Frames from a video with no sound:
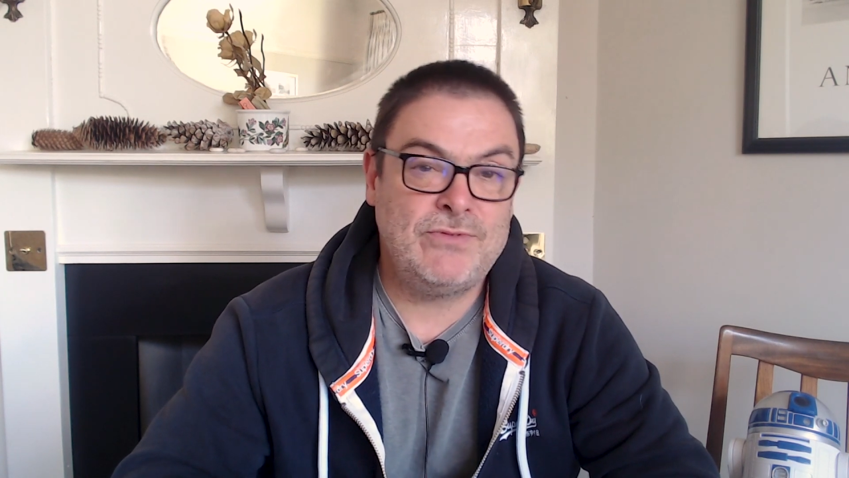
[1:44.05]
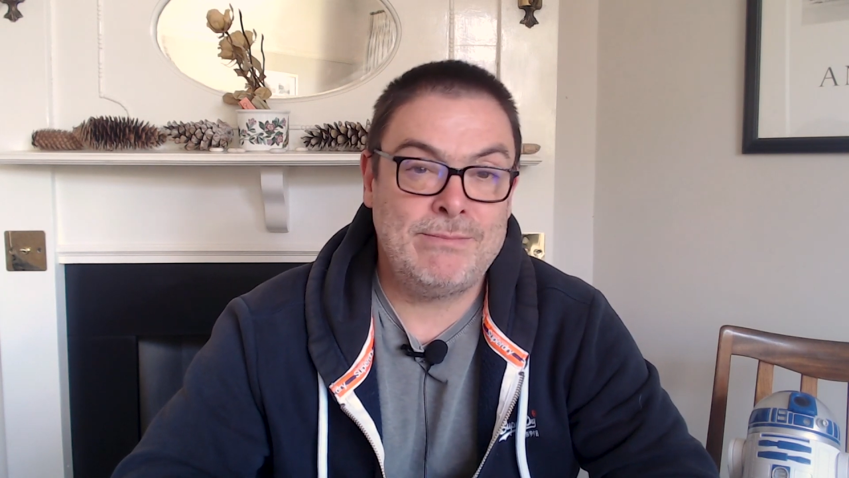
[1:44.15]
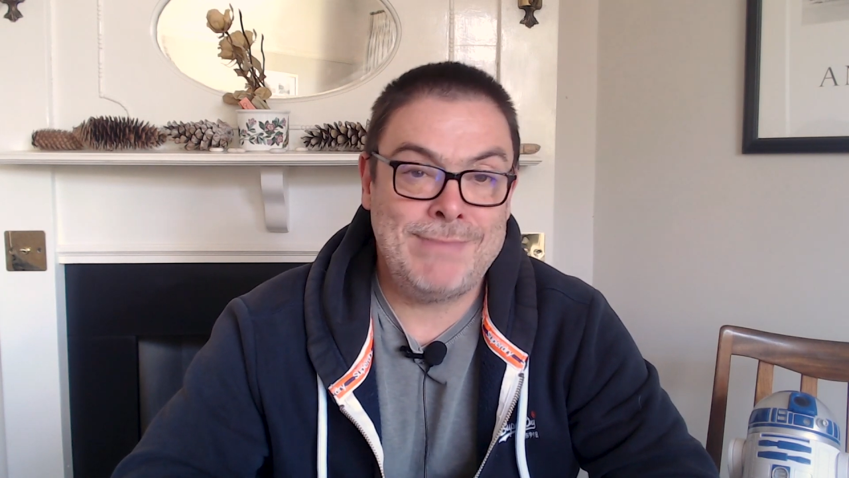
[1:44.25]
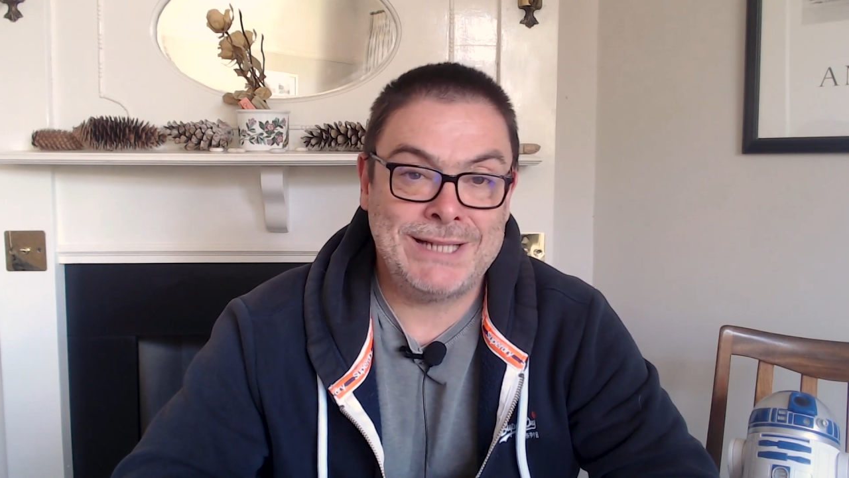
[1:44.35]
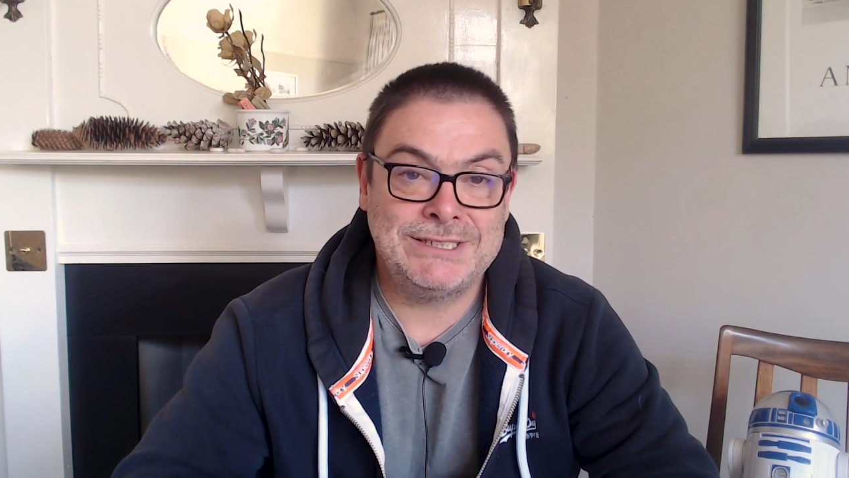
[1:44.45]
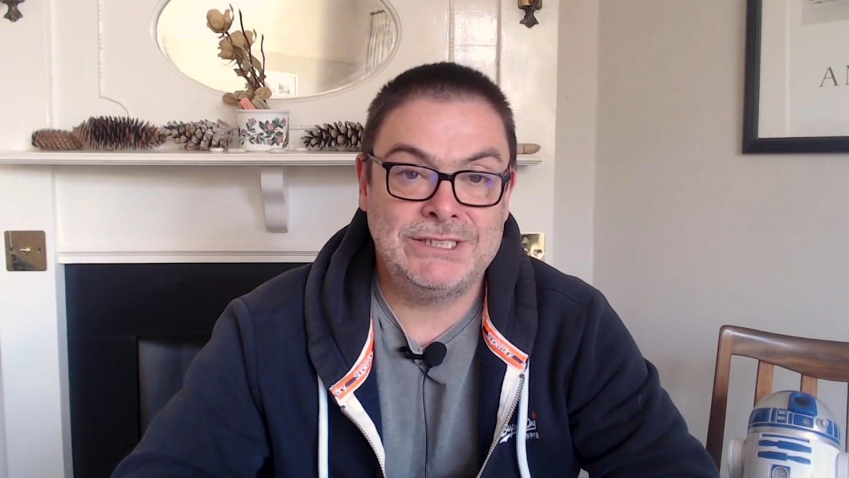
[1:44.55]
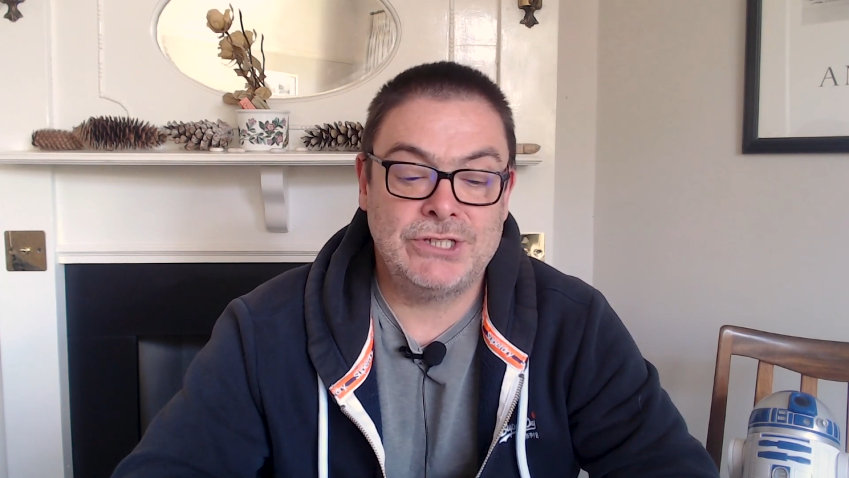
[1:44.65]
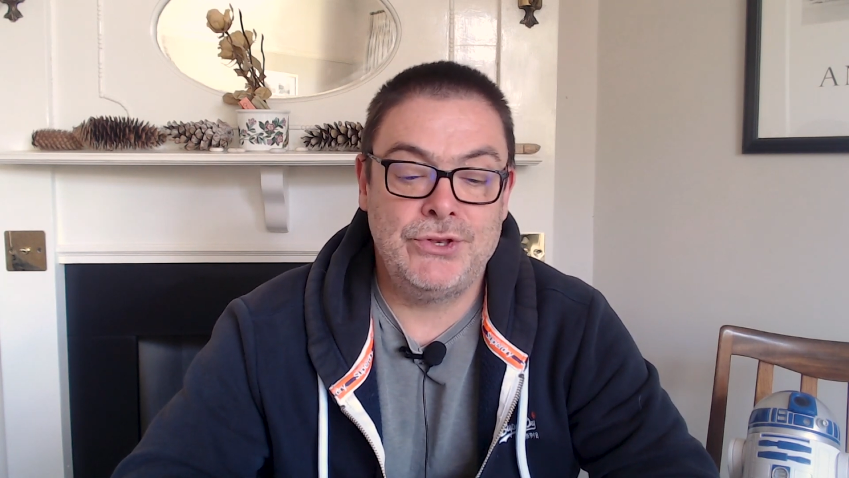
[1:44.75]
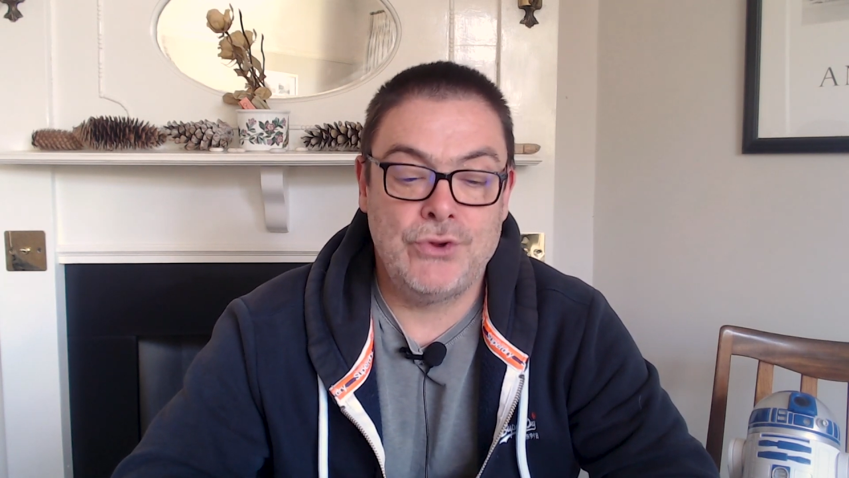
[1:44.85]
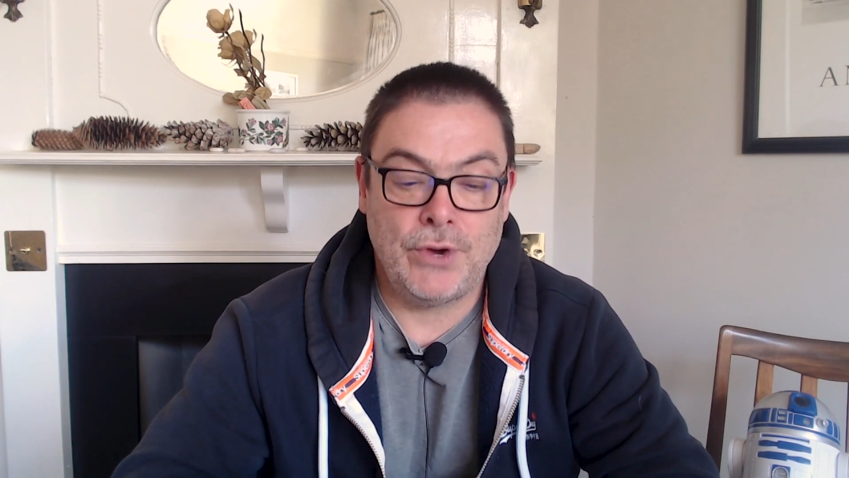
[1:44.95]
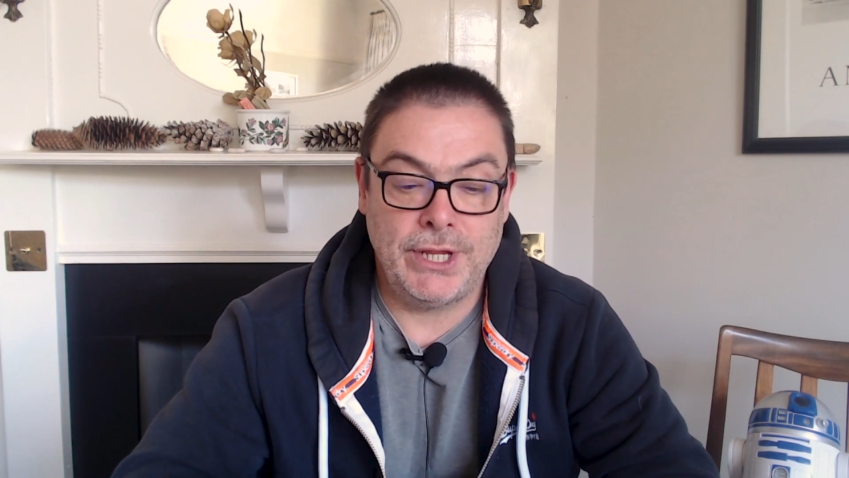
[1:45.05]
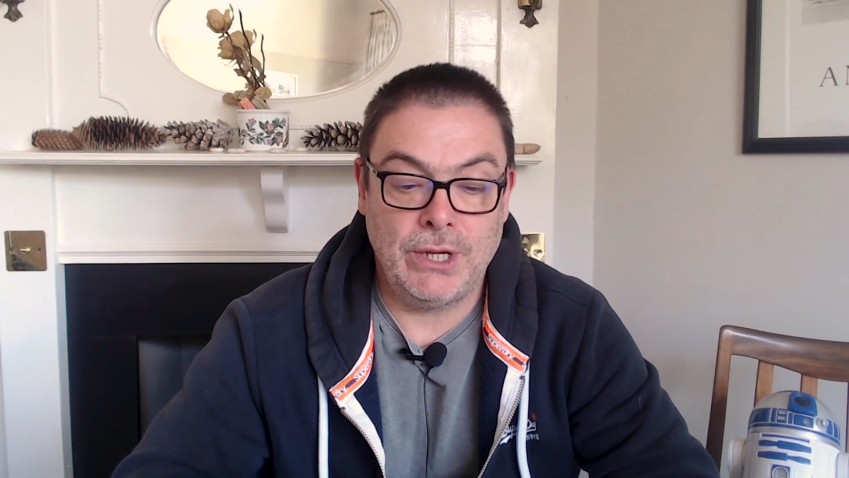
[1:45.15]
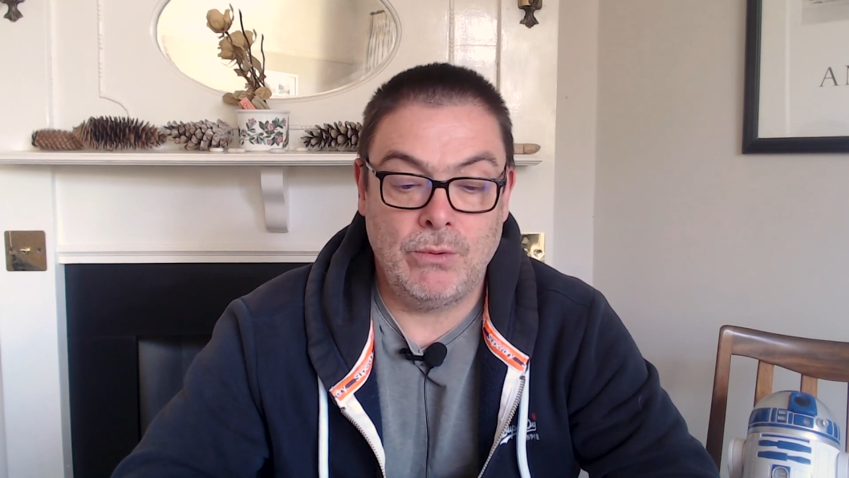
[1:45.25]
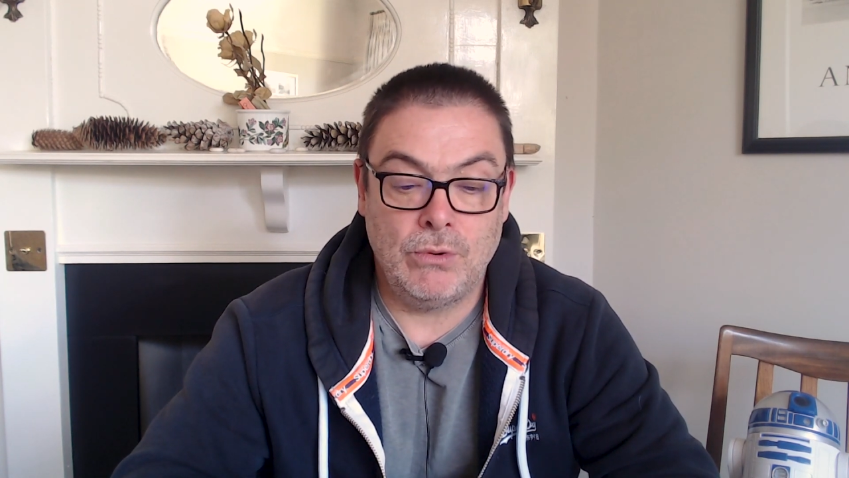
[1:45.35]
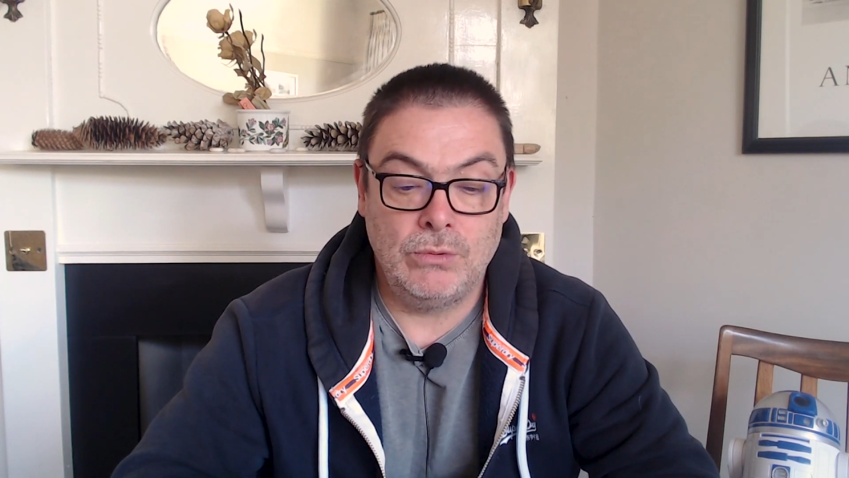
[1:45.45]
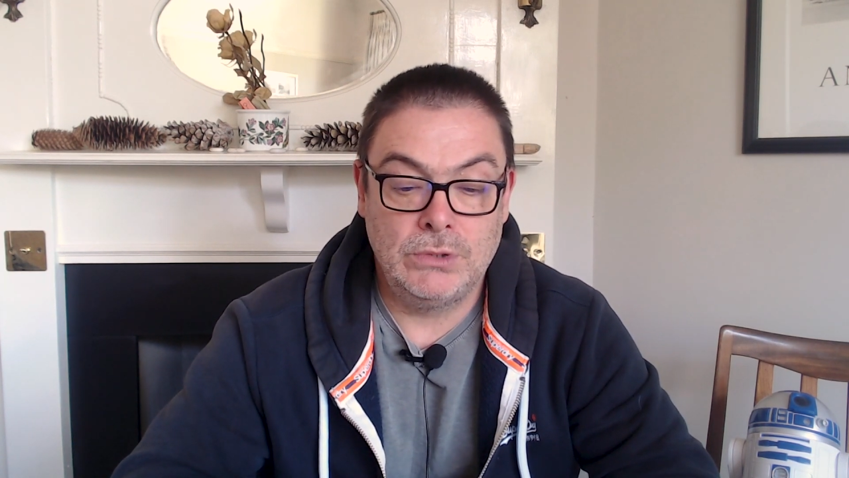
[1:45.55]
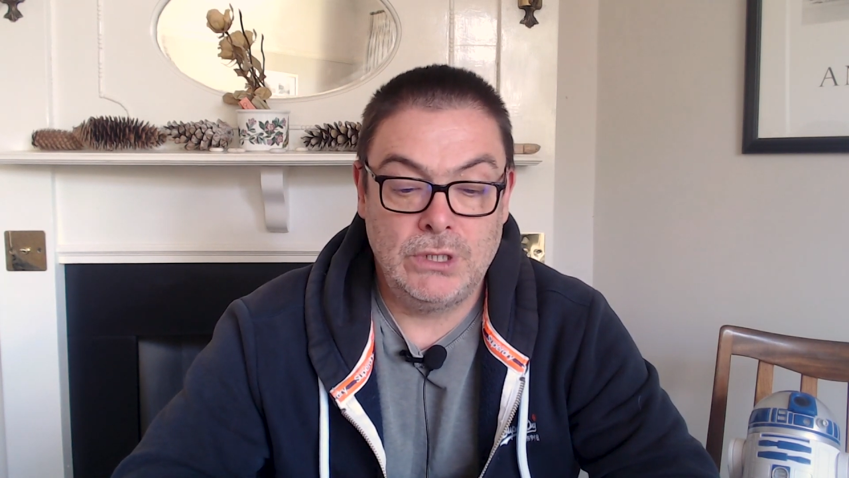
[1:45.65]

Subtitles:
masses are not equal?